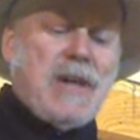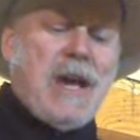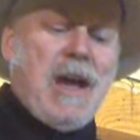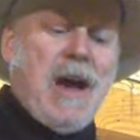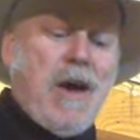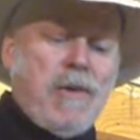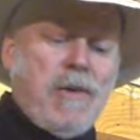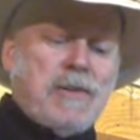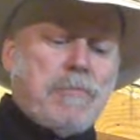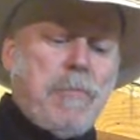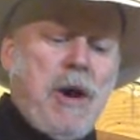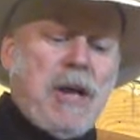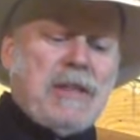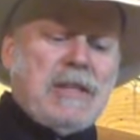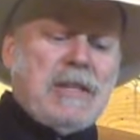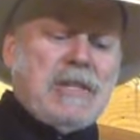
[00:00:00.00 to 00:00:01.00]
because I always
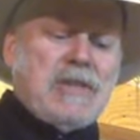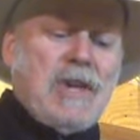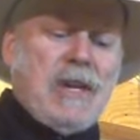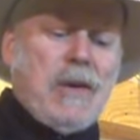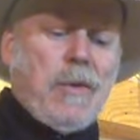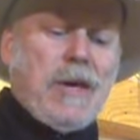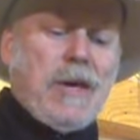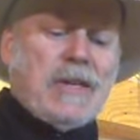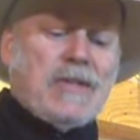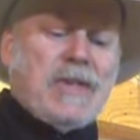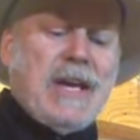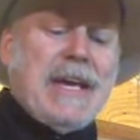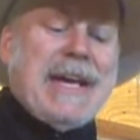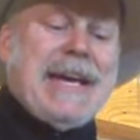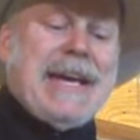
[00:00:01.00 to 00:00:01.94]
bought these anyways